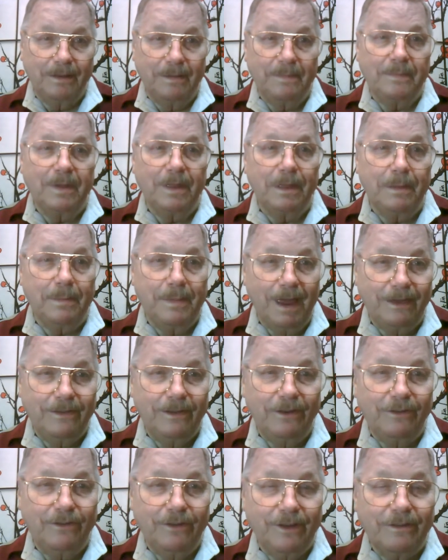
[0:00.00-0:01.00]
But the
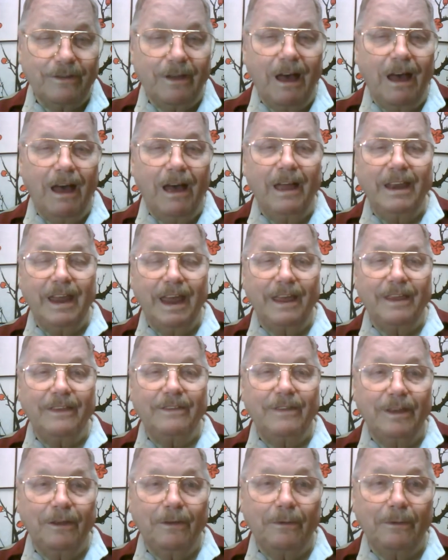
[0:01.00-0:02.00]
message is God has
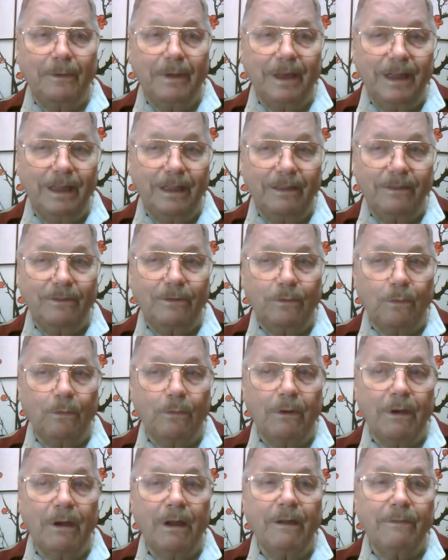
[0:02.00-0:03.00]
healing in
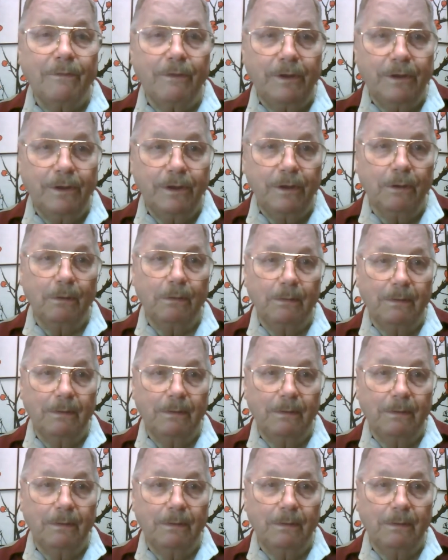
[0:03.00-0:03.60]
store for you.